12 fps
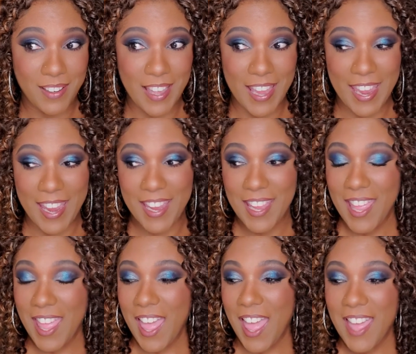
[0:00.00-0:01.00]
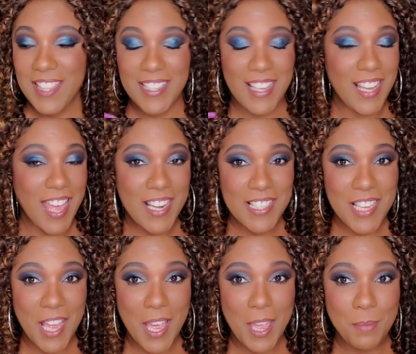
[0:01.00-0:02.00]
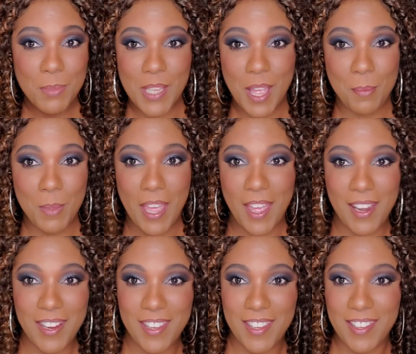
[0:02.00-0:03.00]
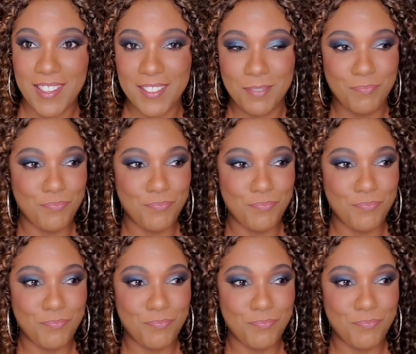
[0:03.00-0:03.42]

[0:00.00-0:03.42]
Like a lot of times I'm kind of